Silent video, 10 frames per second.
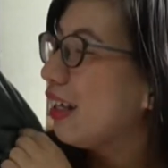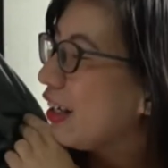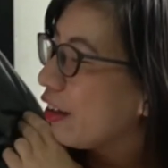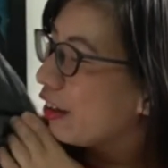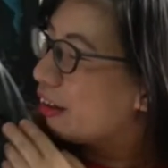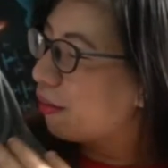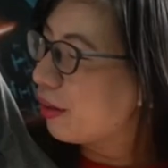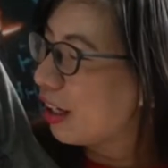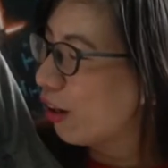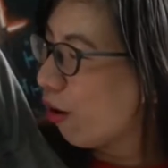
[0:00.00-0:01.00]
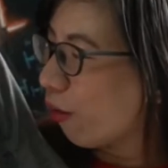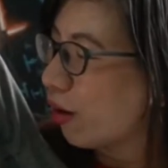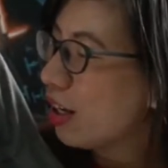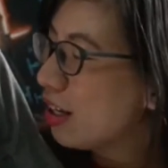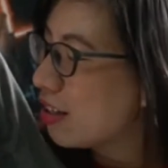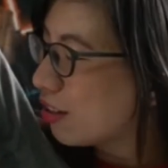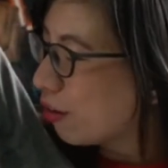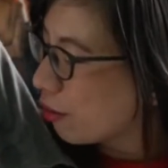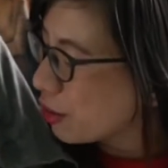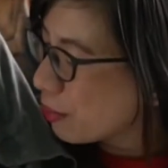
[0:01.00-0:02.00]
here we go. So
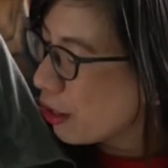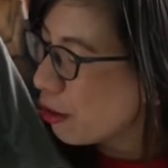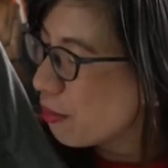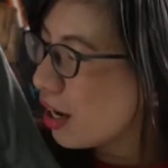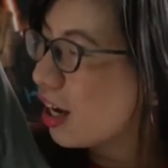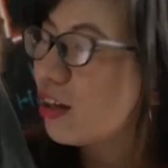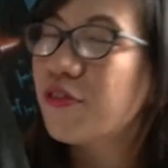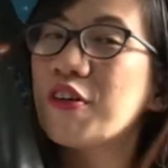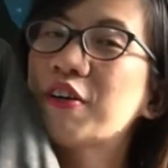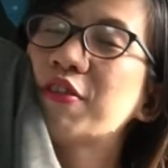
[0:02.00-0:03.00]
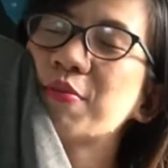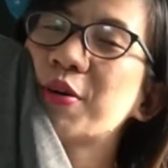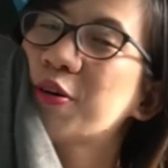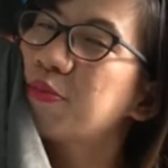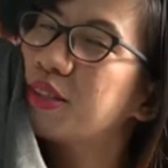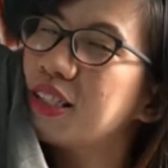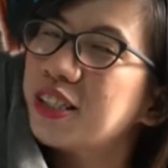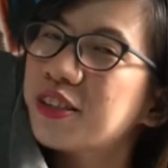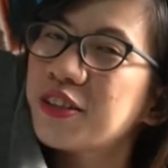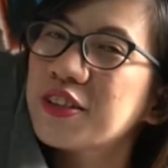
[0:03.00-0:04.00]
Spider-Man Far From Home
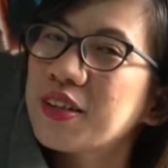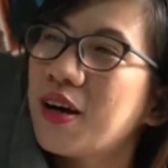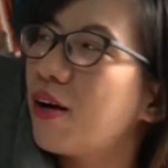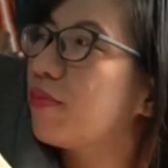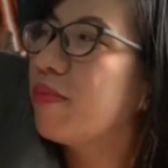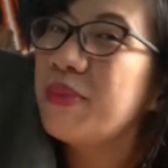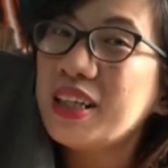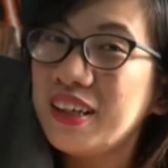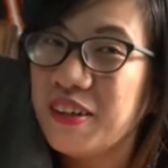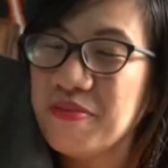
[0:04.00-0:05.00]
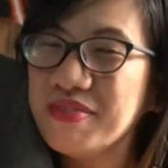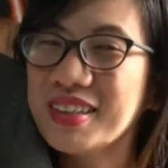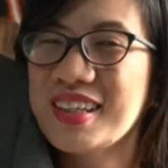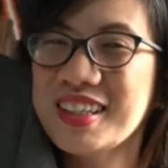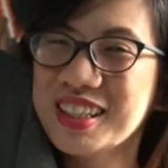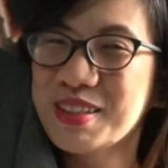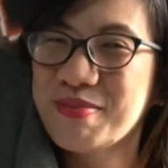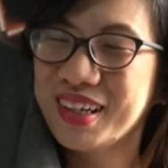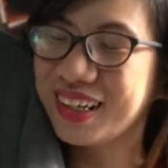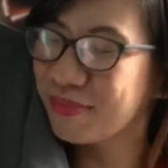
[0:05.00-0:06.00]
t-shirt, medium, size is
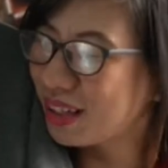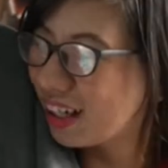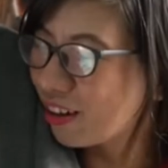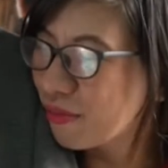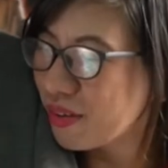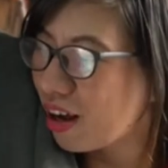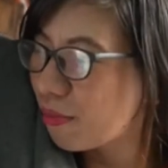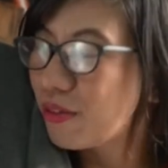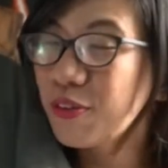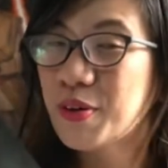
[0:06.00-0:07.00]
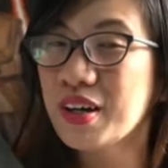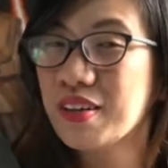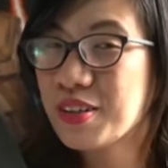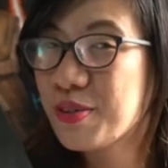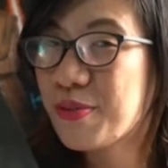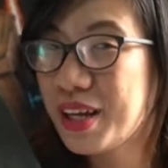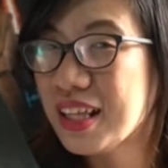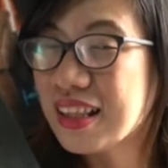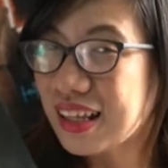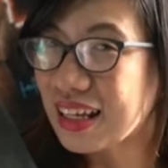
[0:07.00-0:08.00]
medium. If you want to win
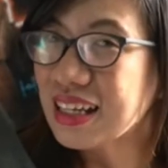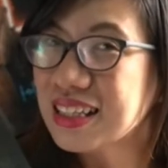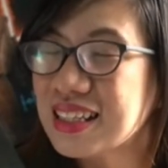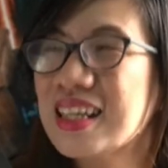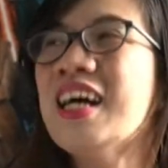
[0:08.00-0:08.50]
this,